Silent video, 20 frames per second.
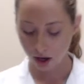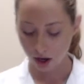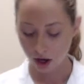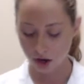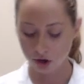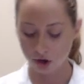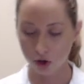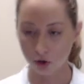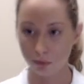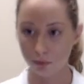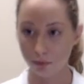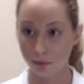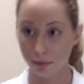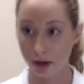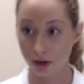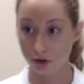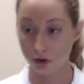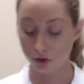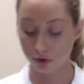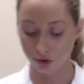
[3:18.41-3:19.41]
and you'll
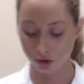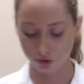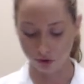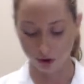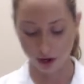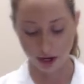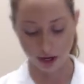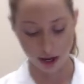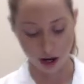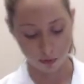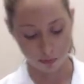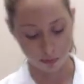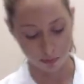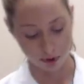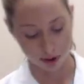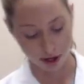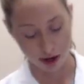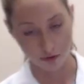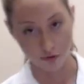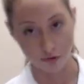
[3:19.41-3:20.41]
measure the drain
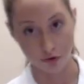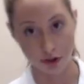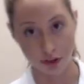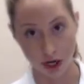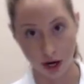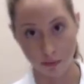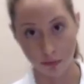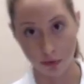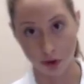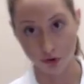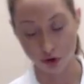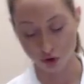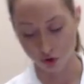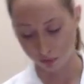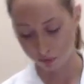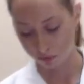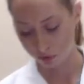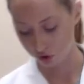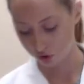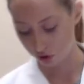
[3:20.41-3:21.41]
output every time you
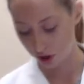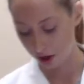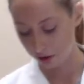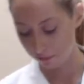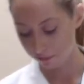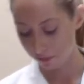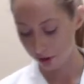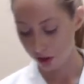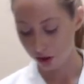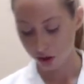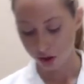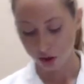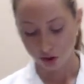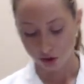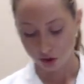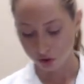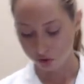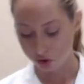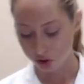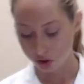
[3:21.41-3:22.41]
strip the drain.
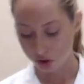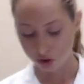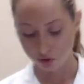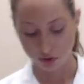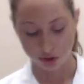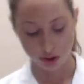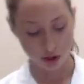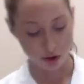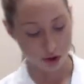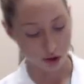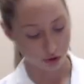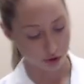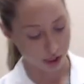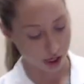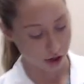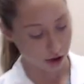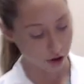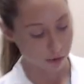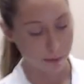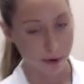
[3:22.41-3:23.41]
So to do so, you'll
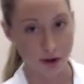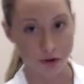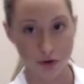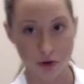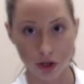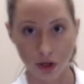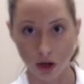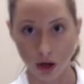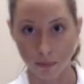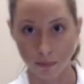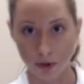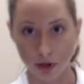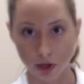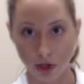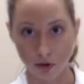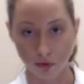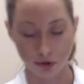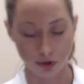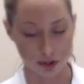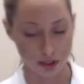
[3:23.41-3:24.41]
take your measuring cup that
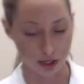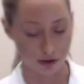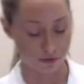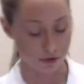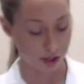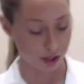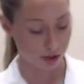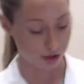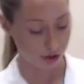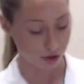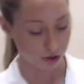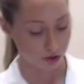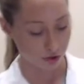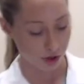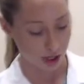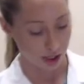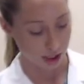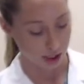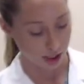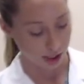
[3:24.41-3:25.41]
you received in your
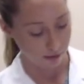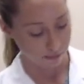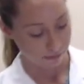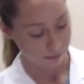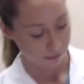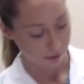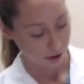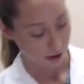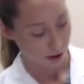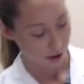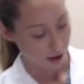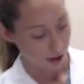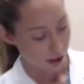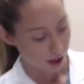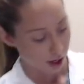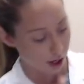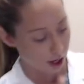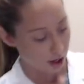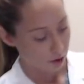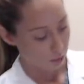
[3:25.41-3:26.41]
drain kit,
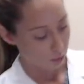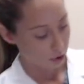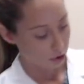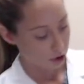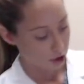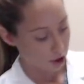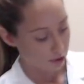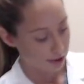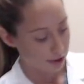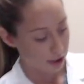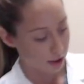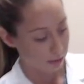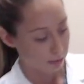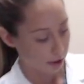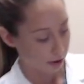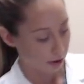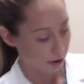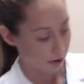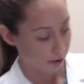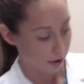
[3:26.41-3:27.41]
and we'll use the
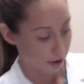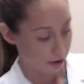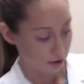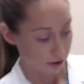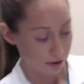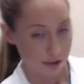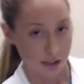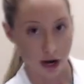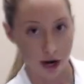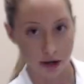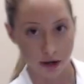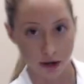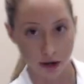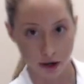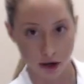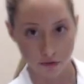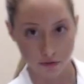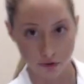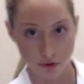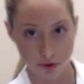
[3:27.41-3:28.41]
milliliter side
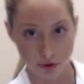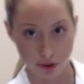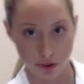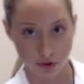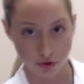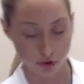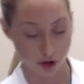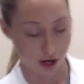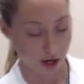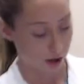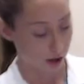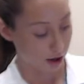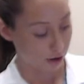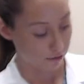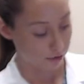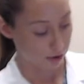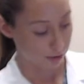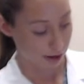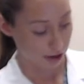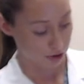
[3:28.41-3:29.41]
of
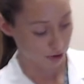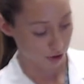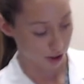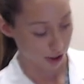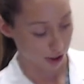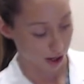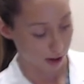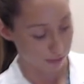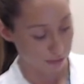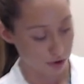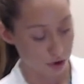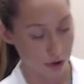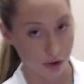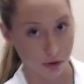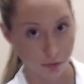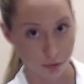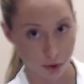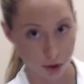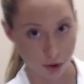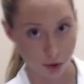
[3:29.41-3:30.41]
the measuring cup
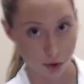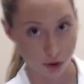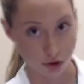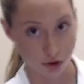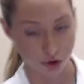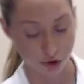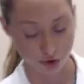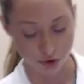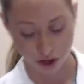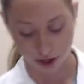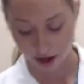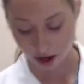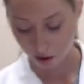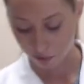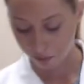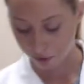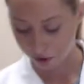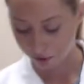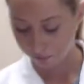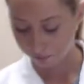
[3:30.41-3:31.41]
to record your drain
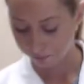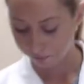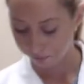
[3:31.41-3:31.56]
output.